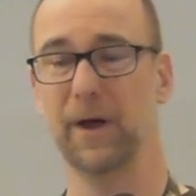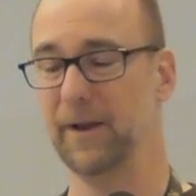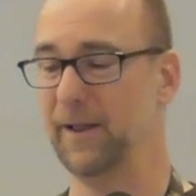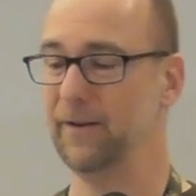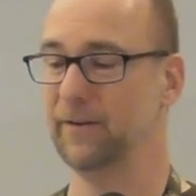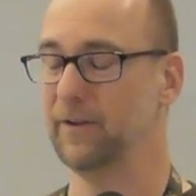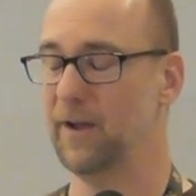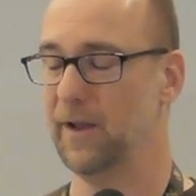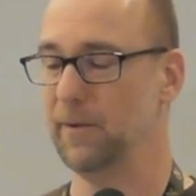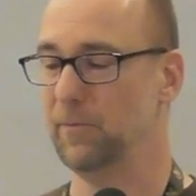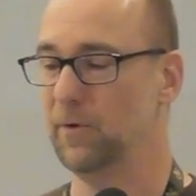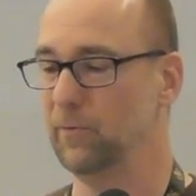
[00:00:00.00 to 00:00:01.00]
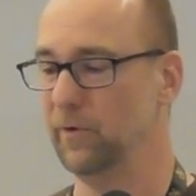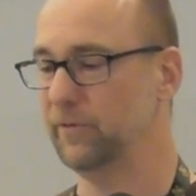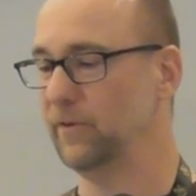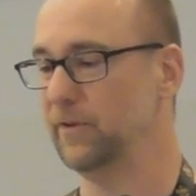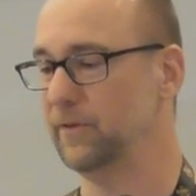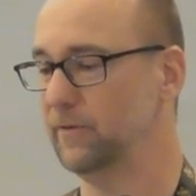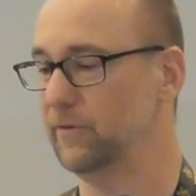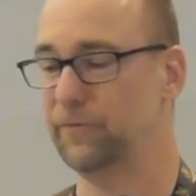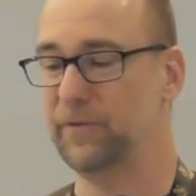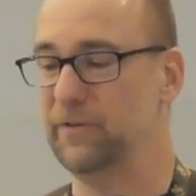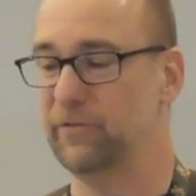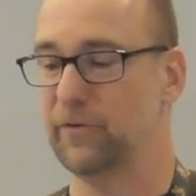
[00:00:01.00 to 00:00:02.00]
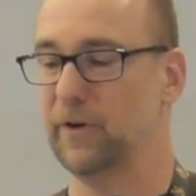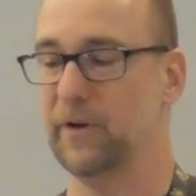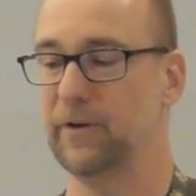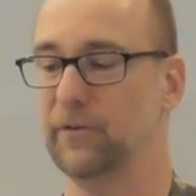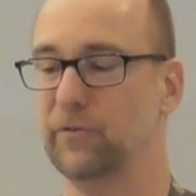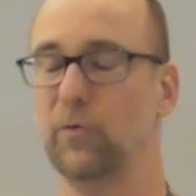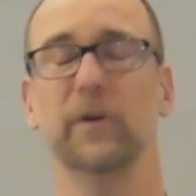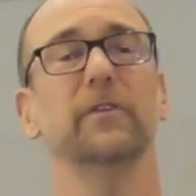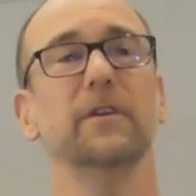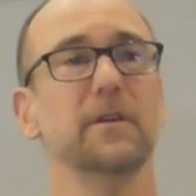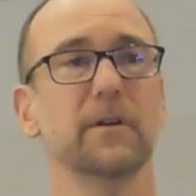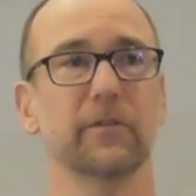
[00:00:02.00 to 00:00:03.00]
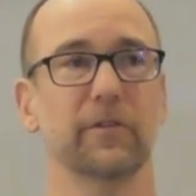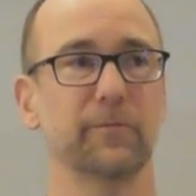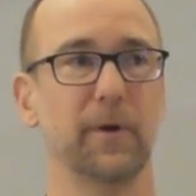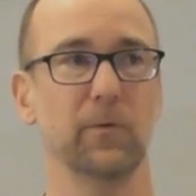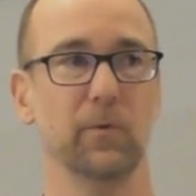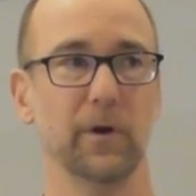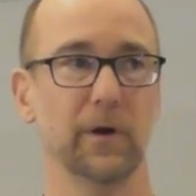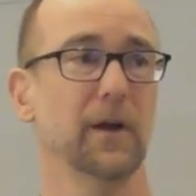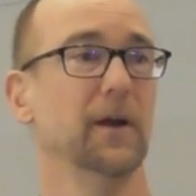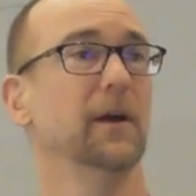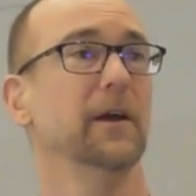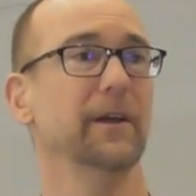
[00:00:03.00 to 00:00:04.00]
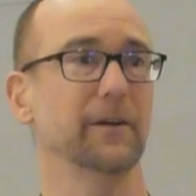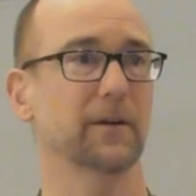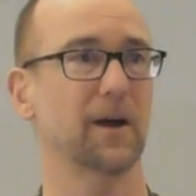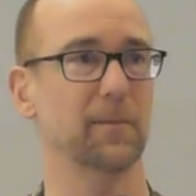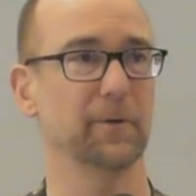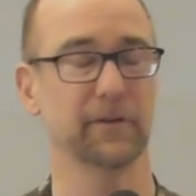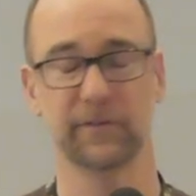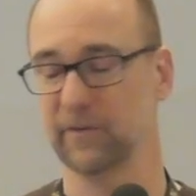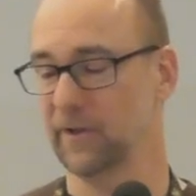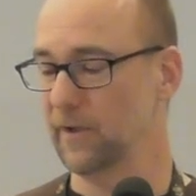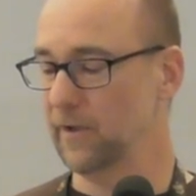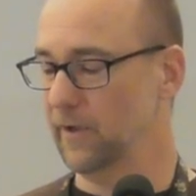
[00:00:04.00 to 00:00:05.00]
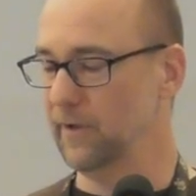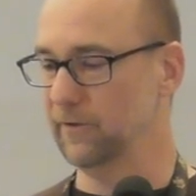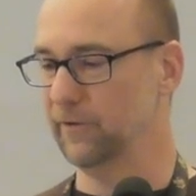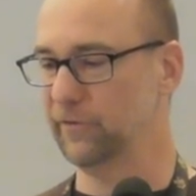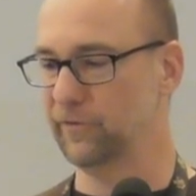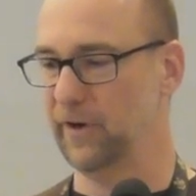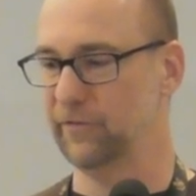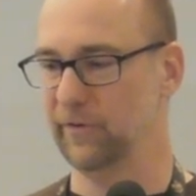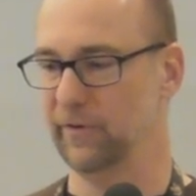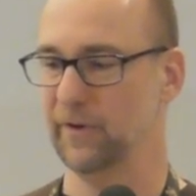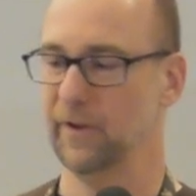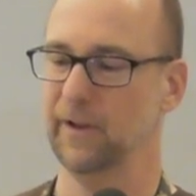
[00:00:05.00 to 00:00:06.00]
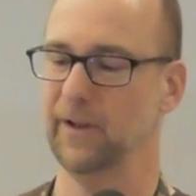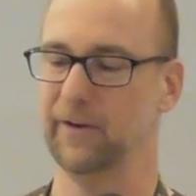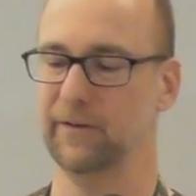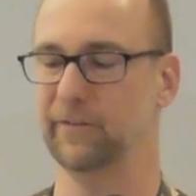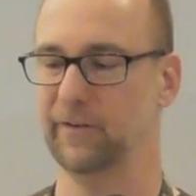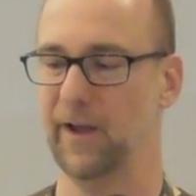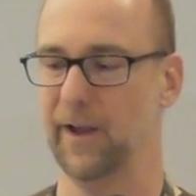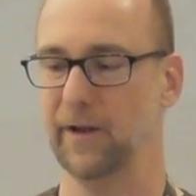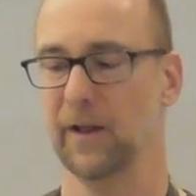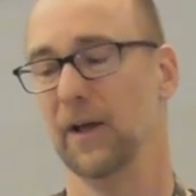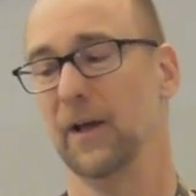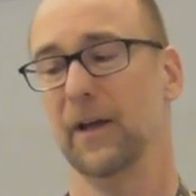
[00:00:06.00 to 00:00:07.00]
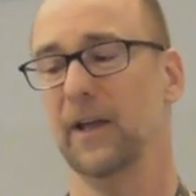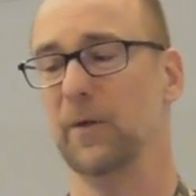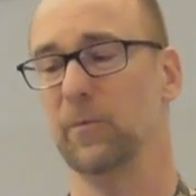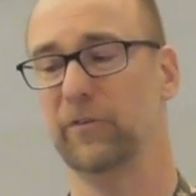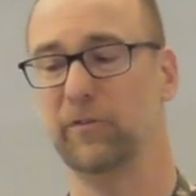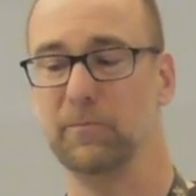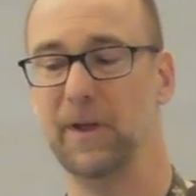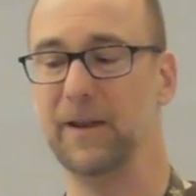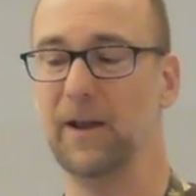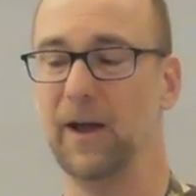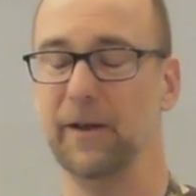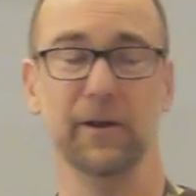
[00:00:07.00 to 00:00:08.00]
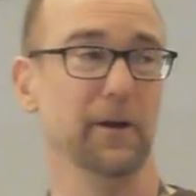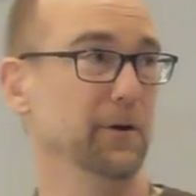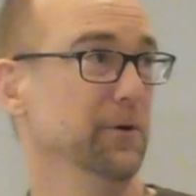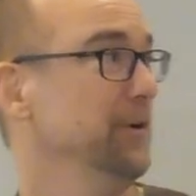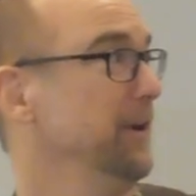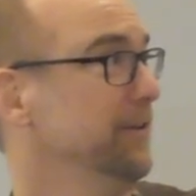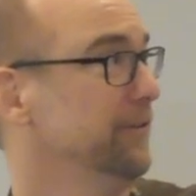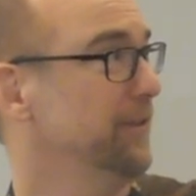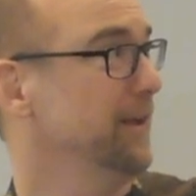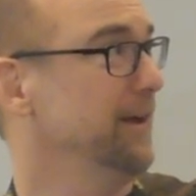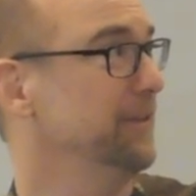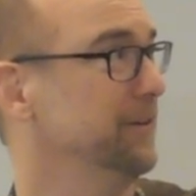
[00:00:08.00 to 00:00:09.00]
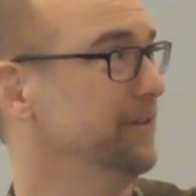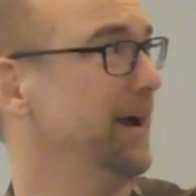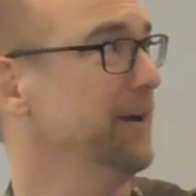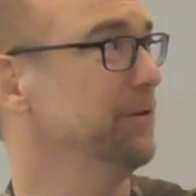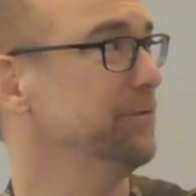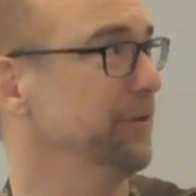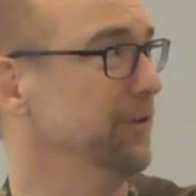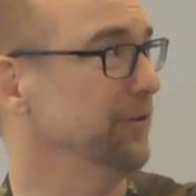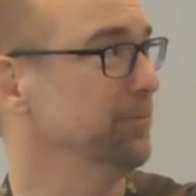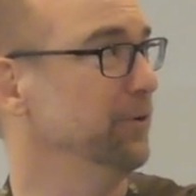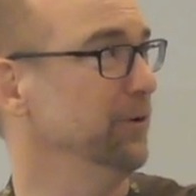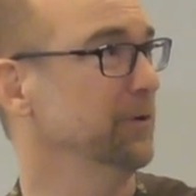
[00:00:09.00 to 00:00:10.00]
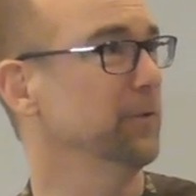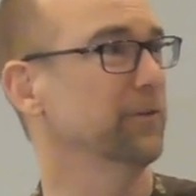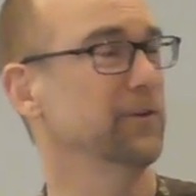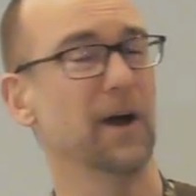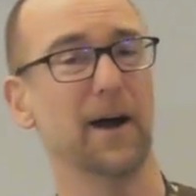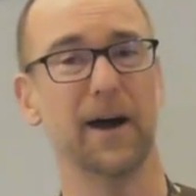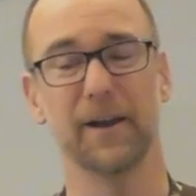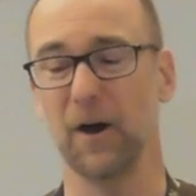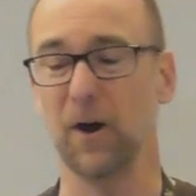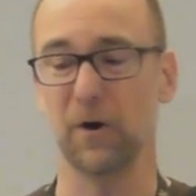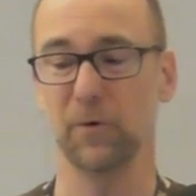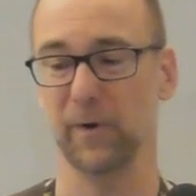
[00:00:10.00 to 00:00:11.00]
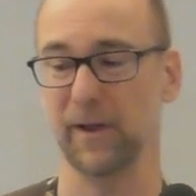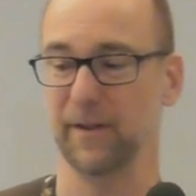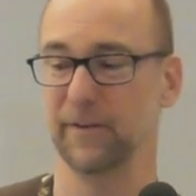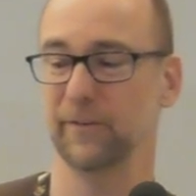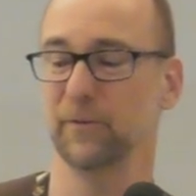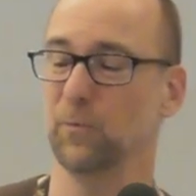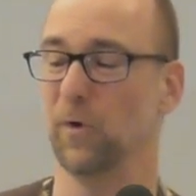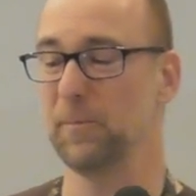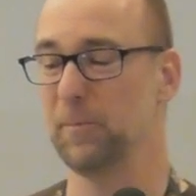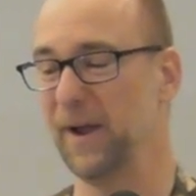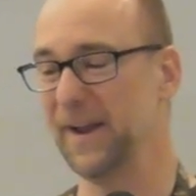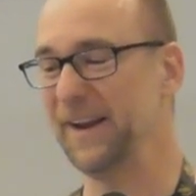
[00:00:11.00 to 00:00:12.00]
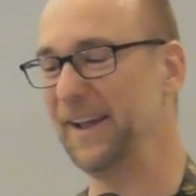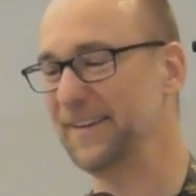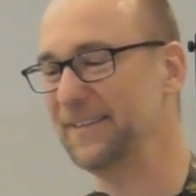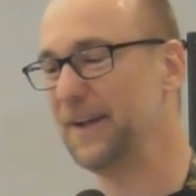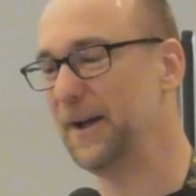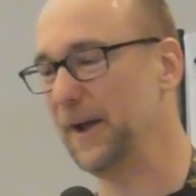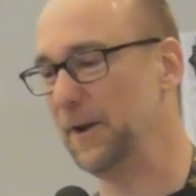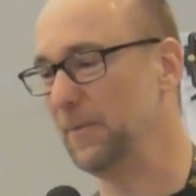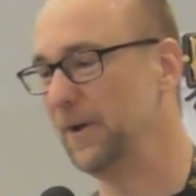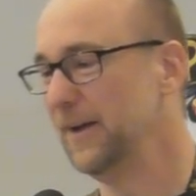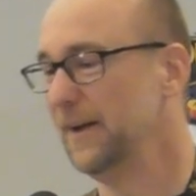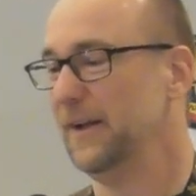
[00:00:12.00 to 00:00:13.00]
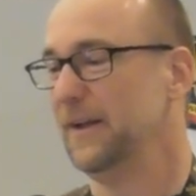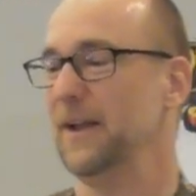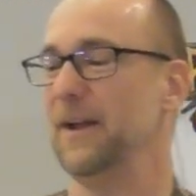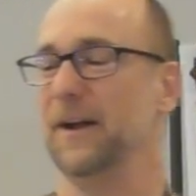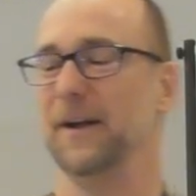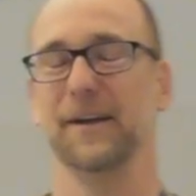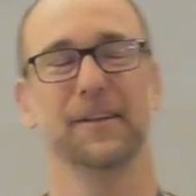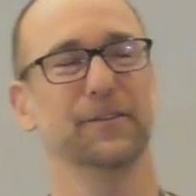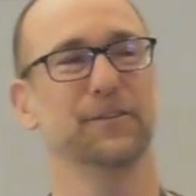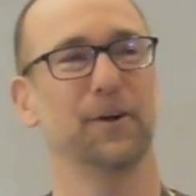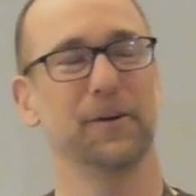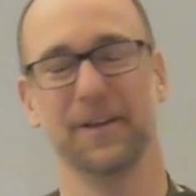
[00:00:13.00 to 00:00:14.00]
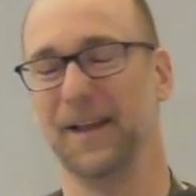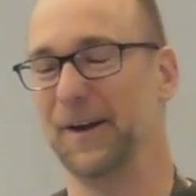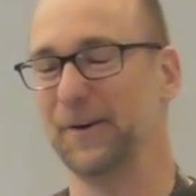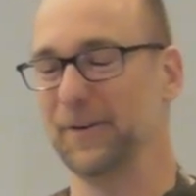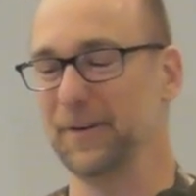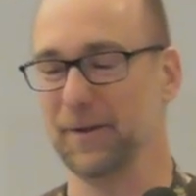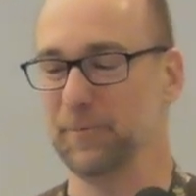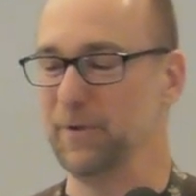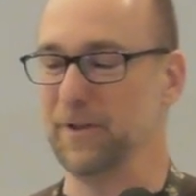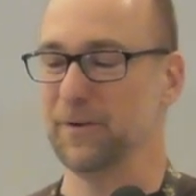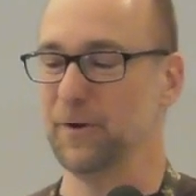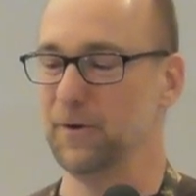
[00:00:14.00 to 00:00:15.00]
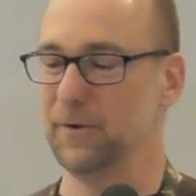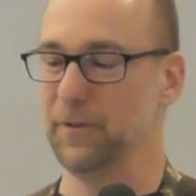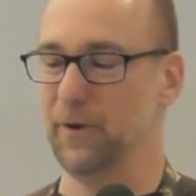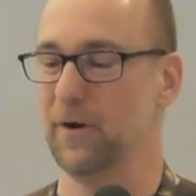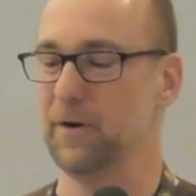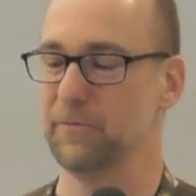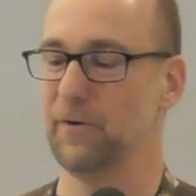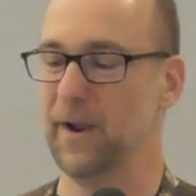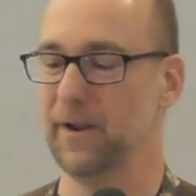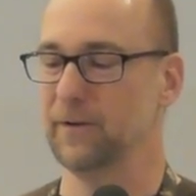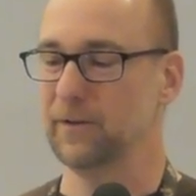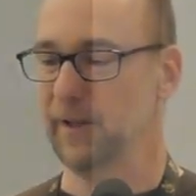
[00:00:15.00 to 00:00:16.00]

Bite at a Time, which is featuring 20 years of my work in comics, illustration, and design. And what you may not know is that the title for this book was not always One Bite at a Time. Uh, it started out being called The Art of Ryan